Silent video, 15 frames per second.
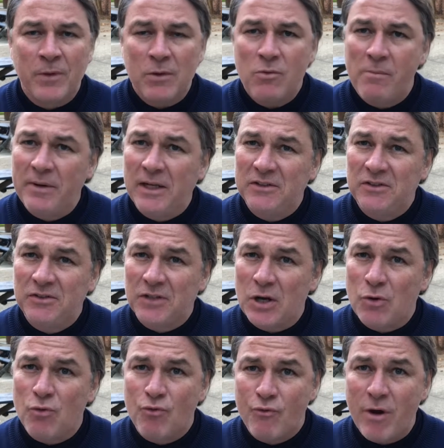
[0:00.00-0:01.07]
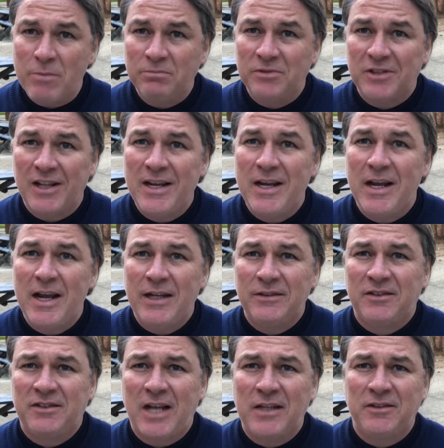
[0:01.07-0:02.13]
Remember, this is a Grimsley
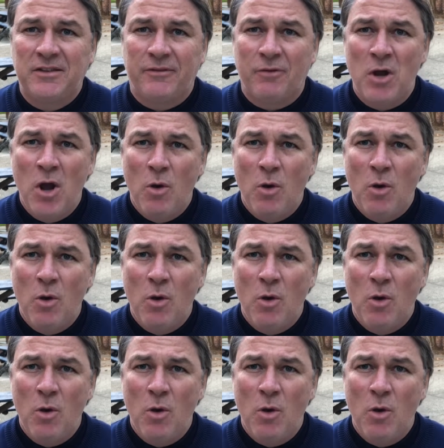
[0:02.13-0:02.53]
incentive.